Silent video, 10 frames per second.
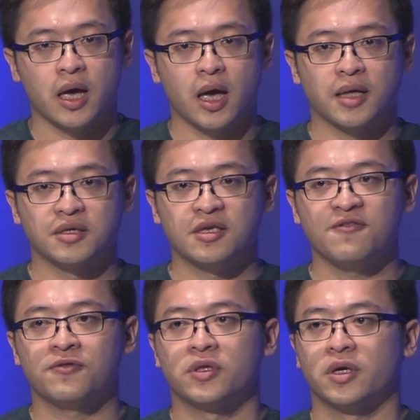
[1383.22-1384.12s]
and
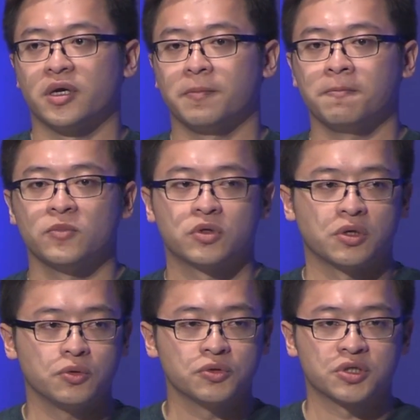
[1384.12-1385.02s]
give the
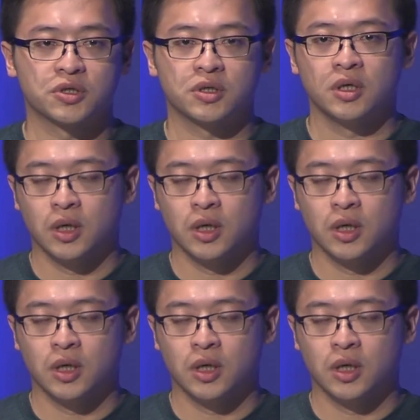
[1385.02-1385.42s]
user